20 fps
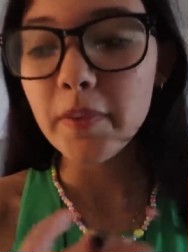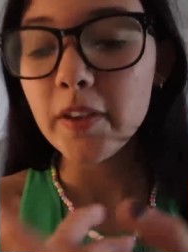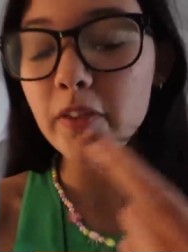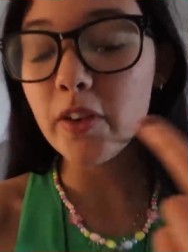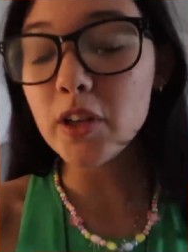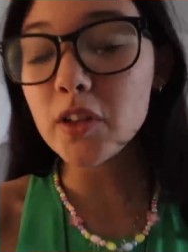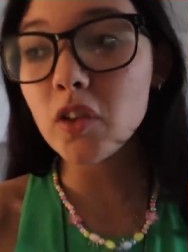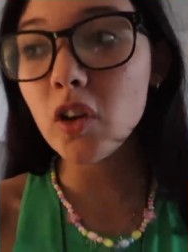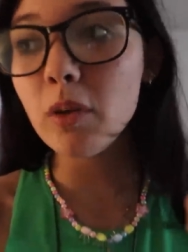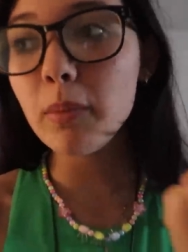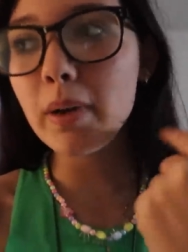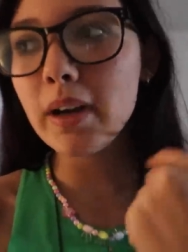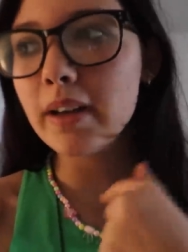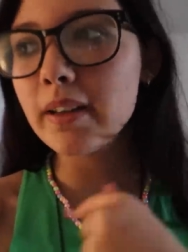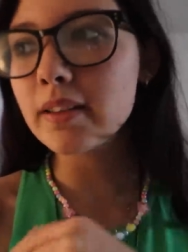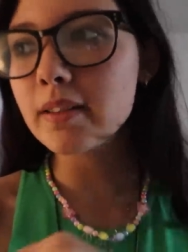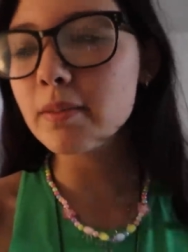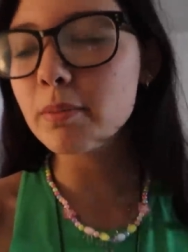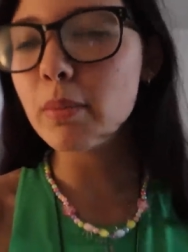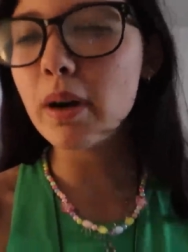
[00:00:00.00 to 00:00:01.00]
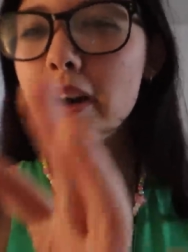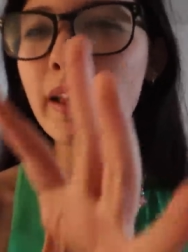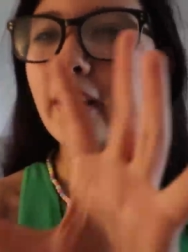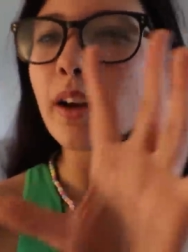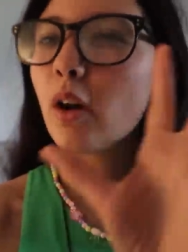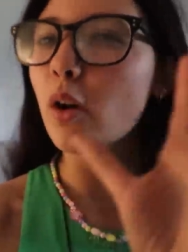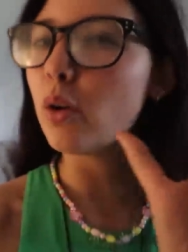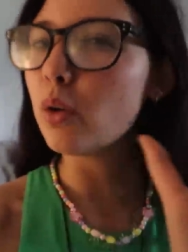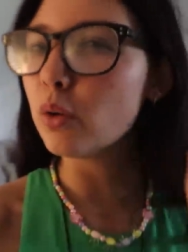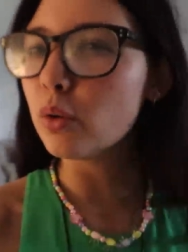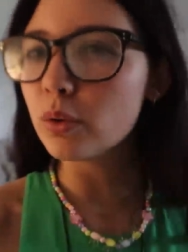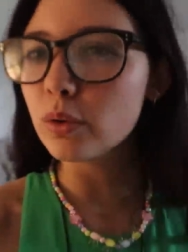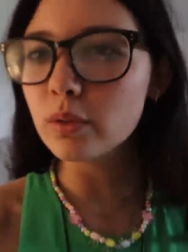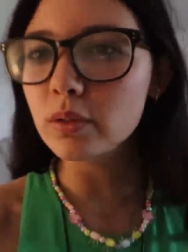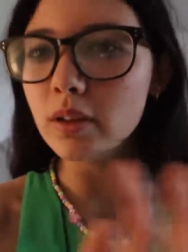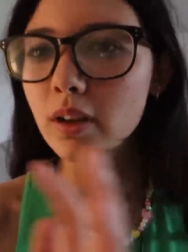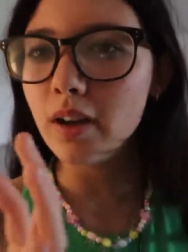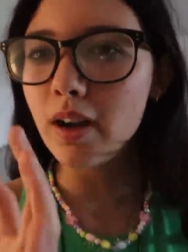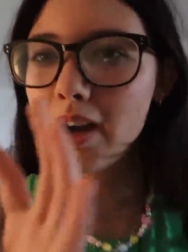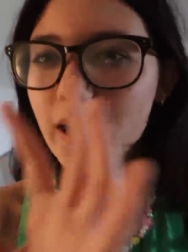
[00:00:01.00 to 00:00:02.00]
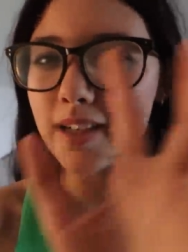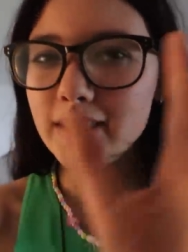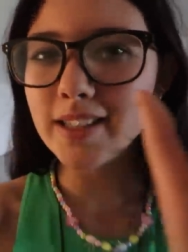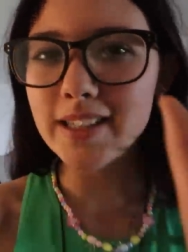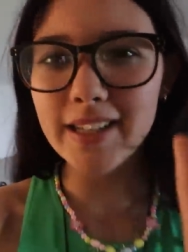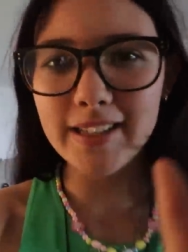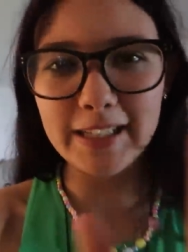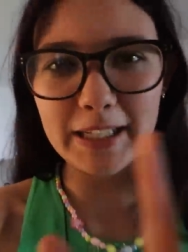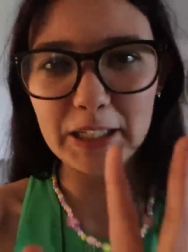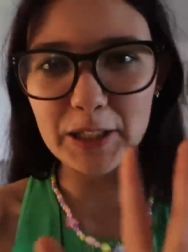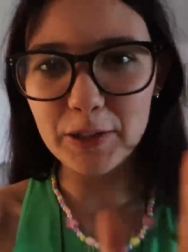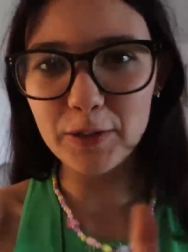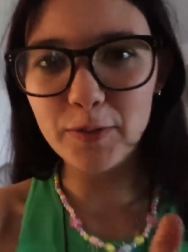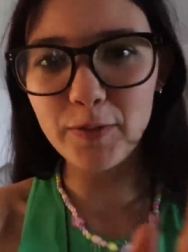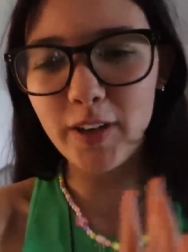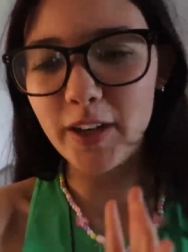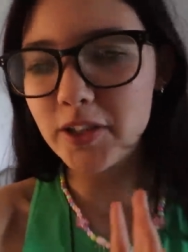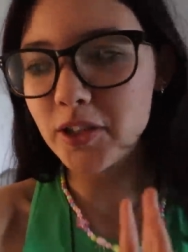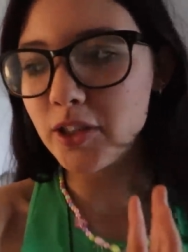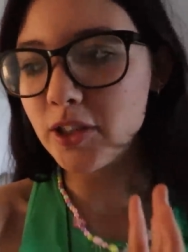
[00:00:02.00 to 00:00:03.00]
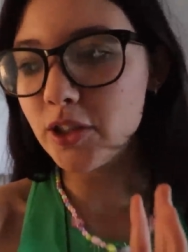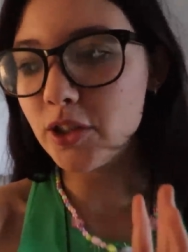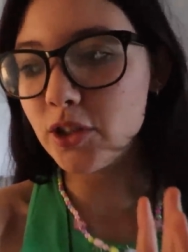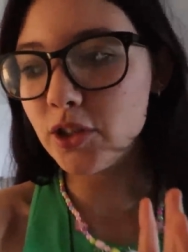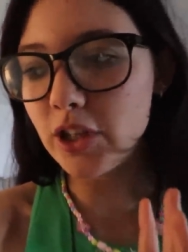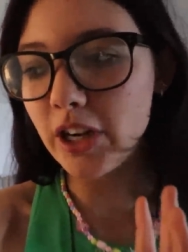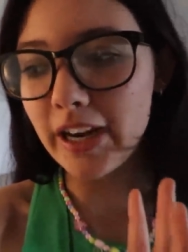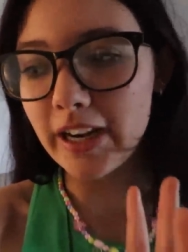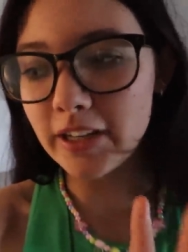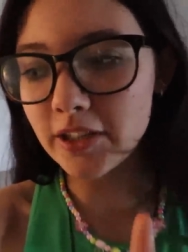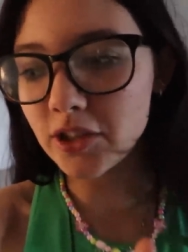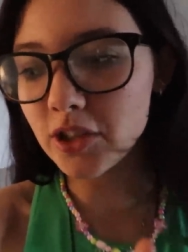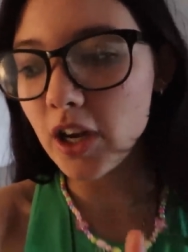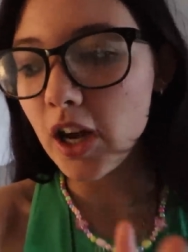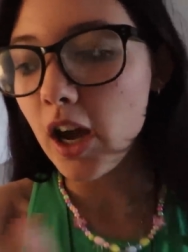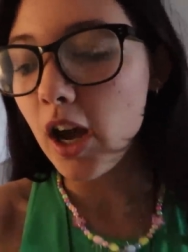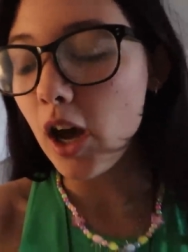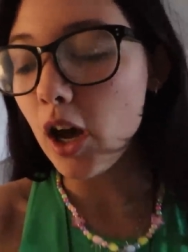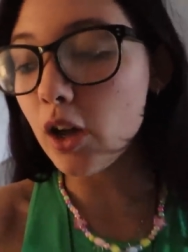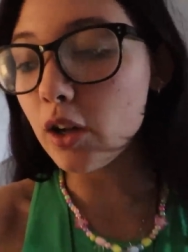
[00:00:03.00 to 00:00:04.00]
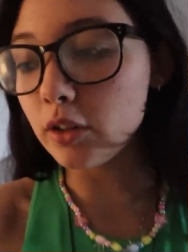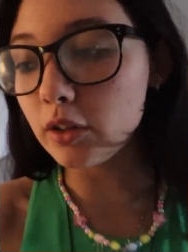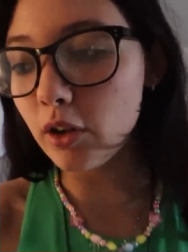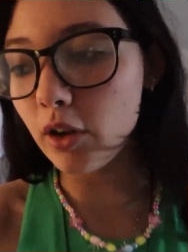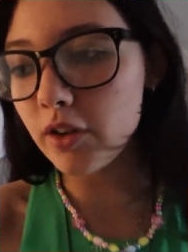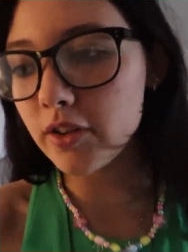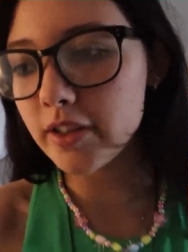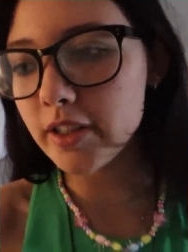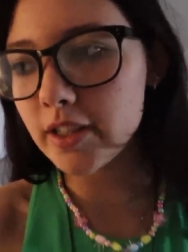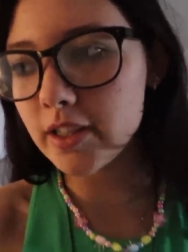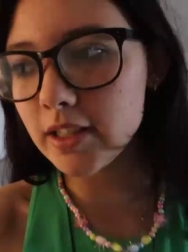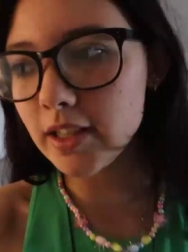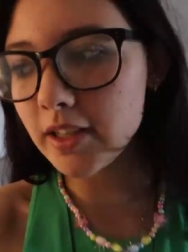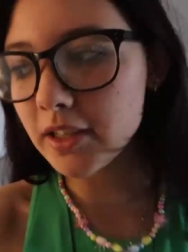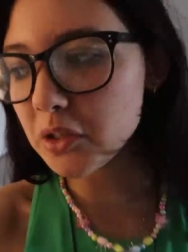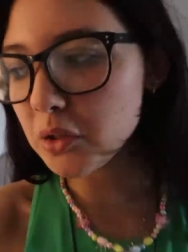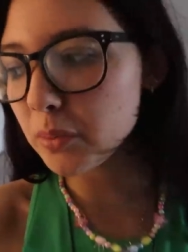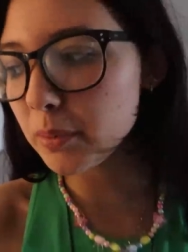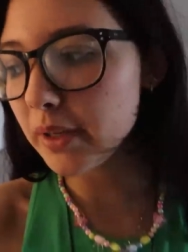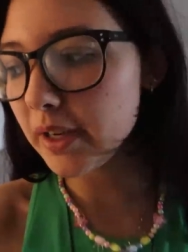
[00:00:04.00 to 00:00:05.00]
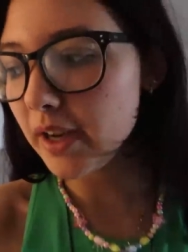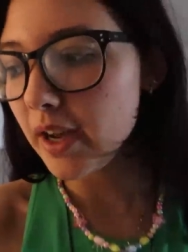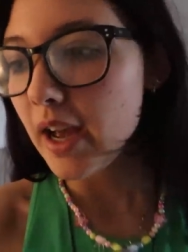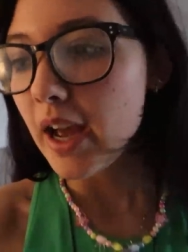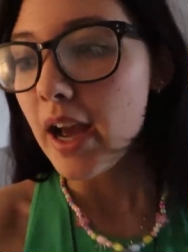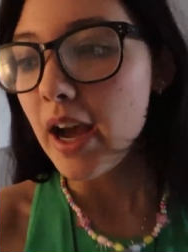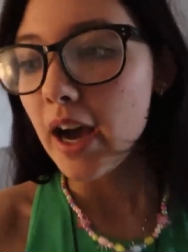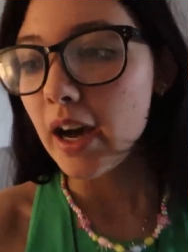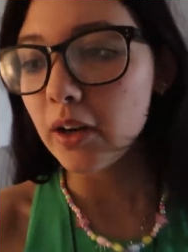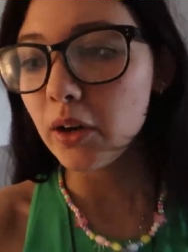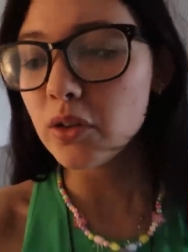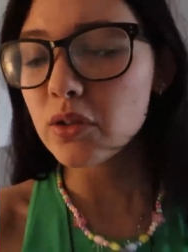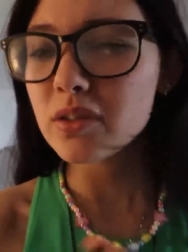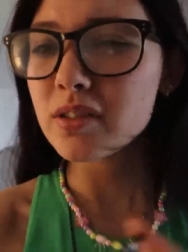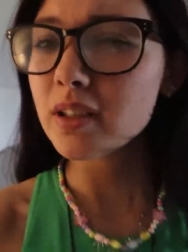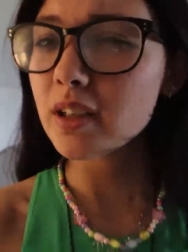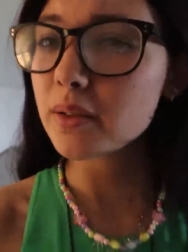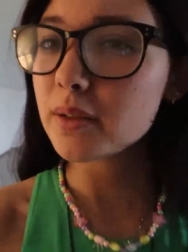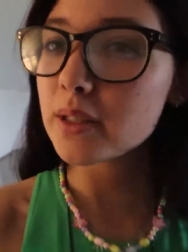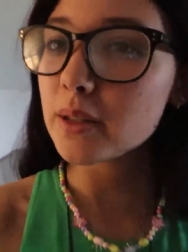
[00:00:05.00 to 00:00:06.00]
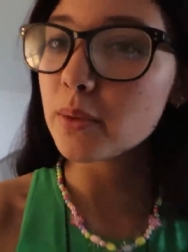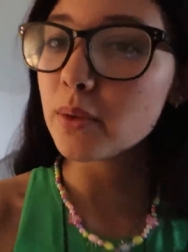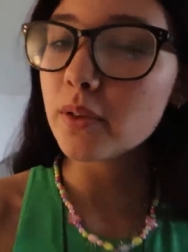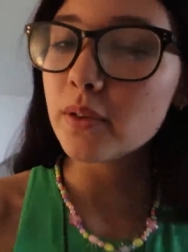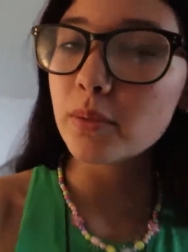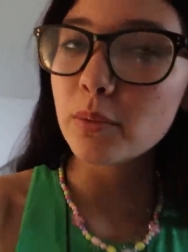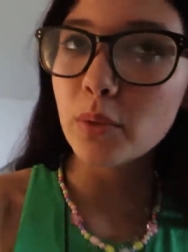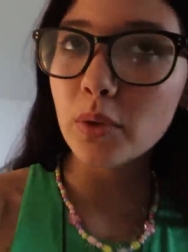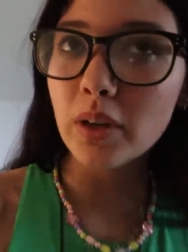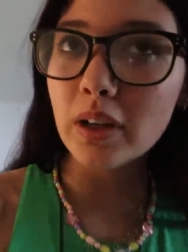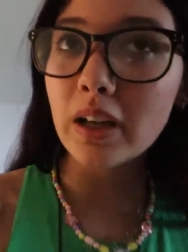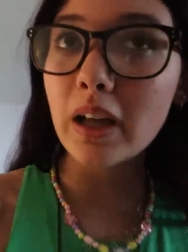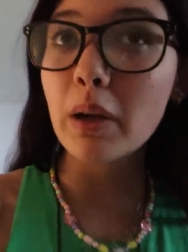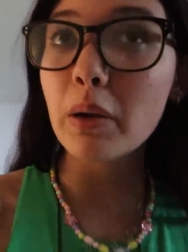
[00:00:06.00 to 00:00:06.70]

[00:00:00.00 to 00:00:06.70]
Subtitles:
first of all, my whole aesthetic and fashion has changed a lot since last summer, and I was just going to see what I